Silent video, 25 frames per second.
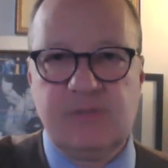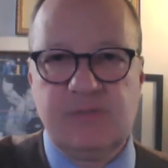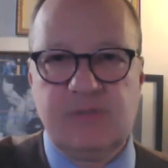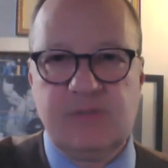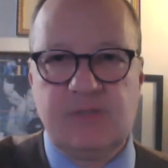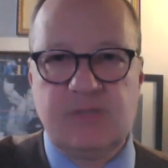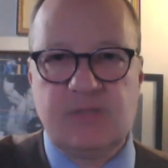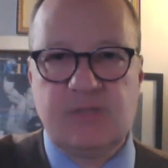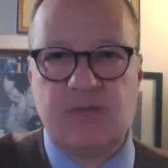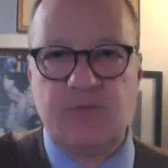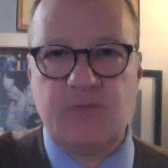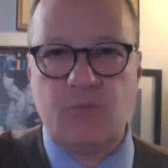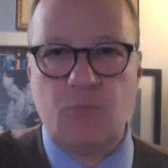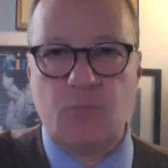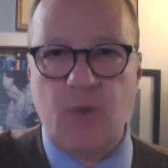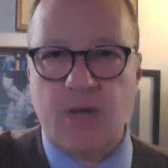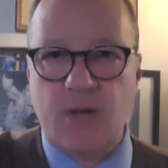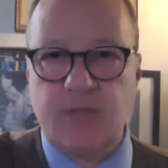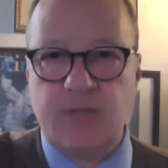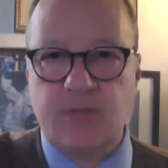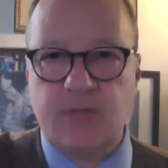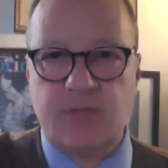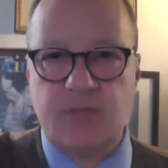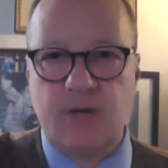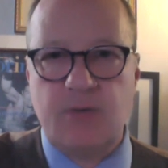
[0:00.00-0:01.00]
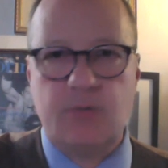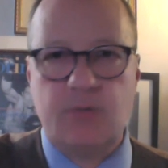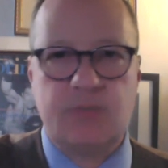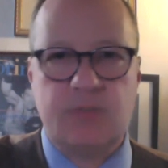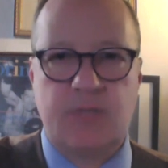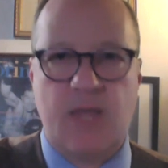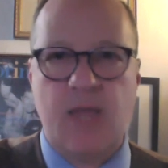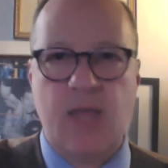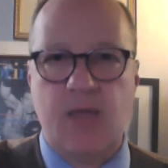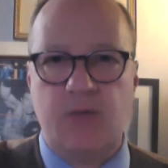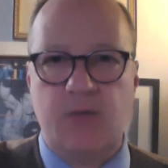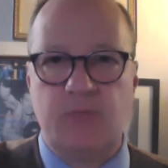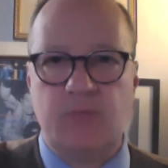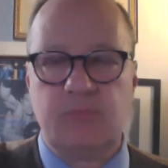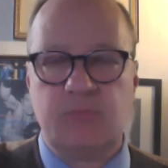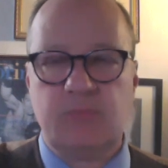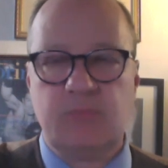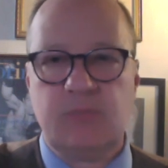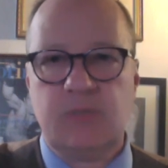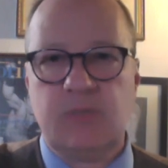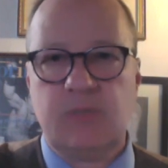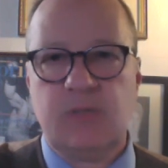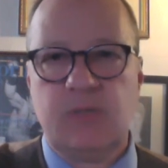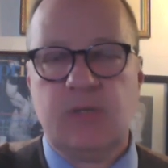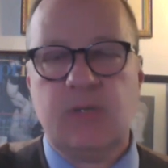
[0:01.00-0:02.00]
doesn't have a right to tear it down.
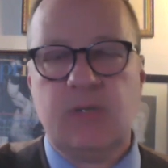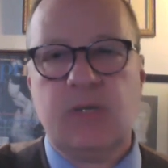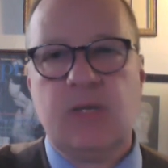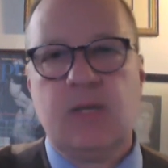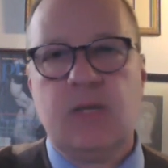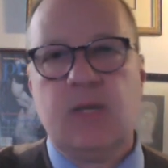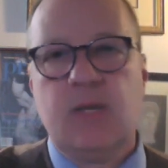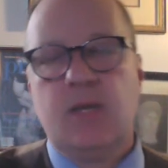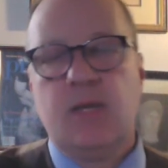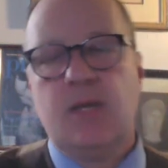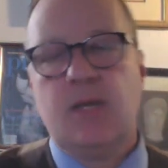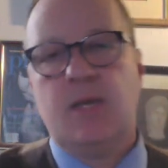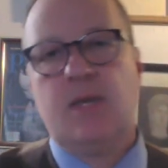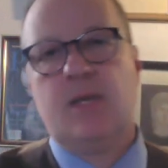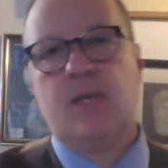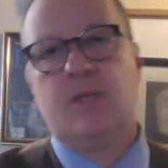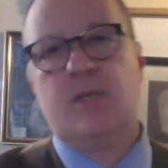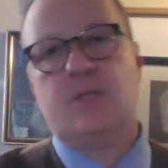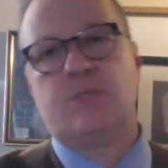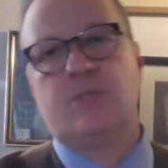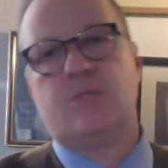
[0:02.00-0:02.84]
And